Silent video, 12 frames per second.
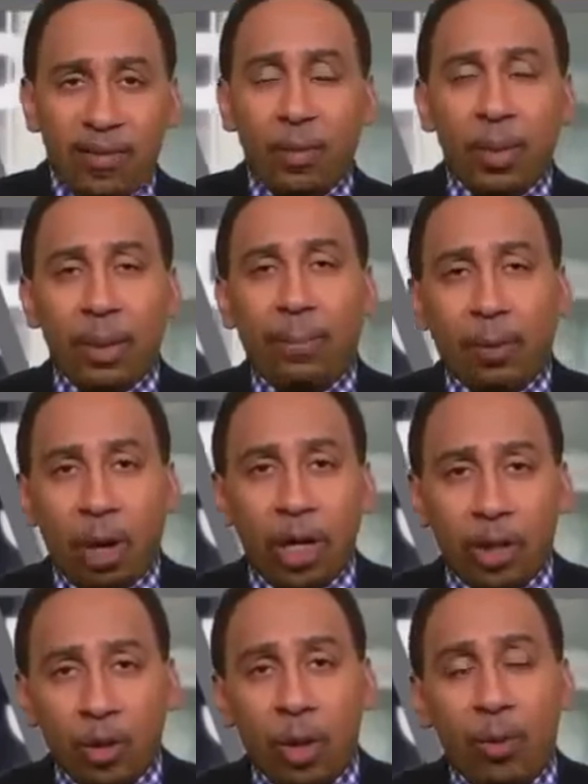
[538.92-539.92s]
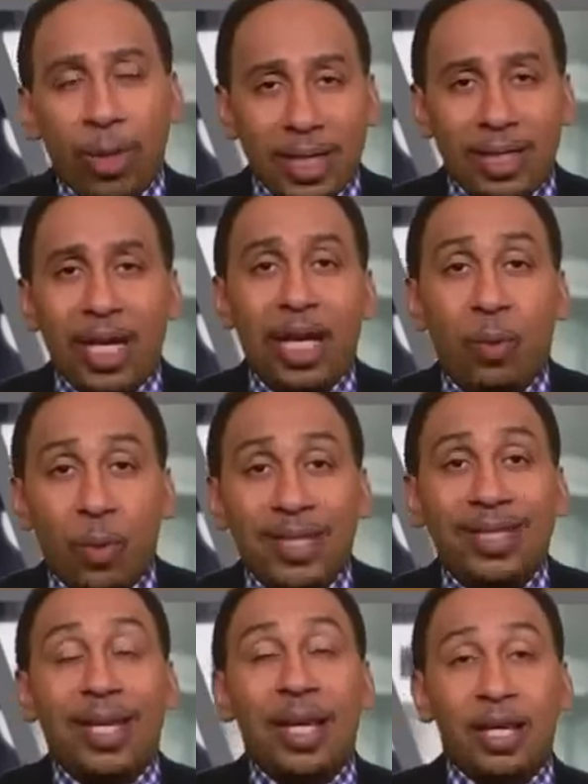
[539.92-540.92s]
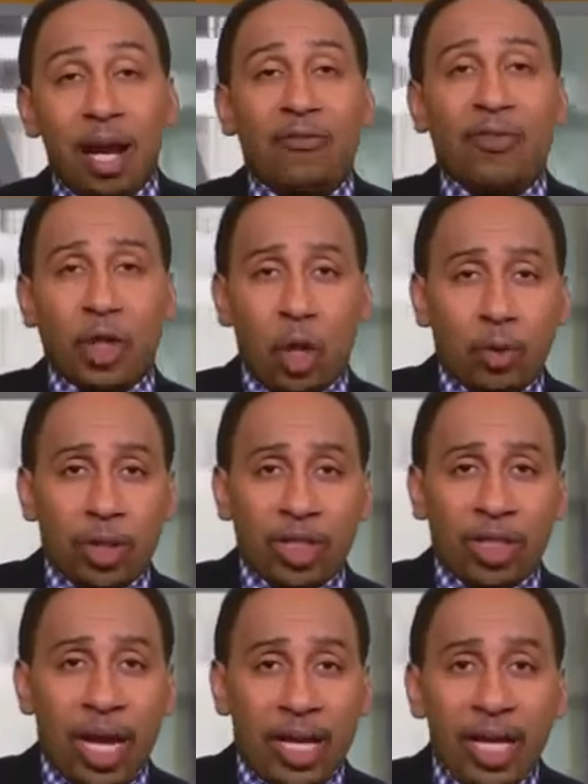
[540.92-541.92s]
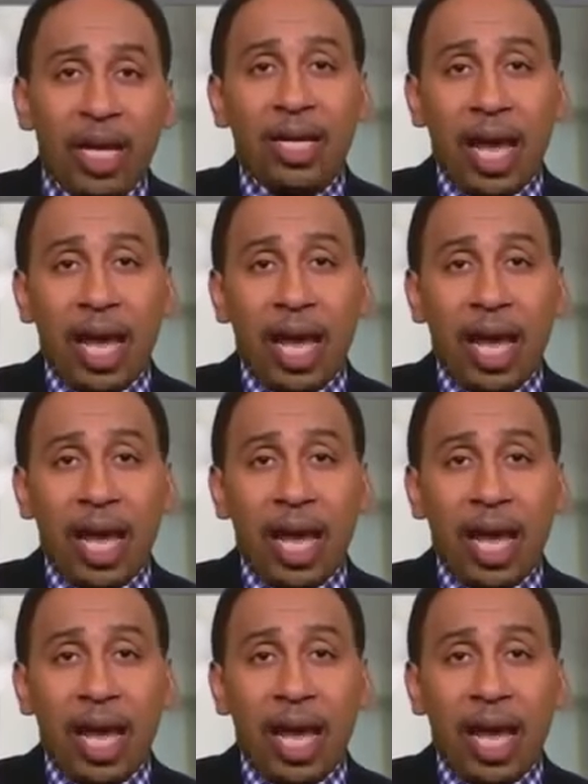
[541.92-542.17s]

Even with LeBron doing what he did, it wasn't enough for Golden State.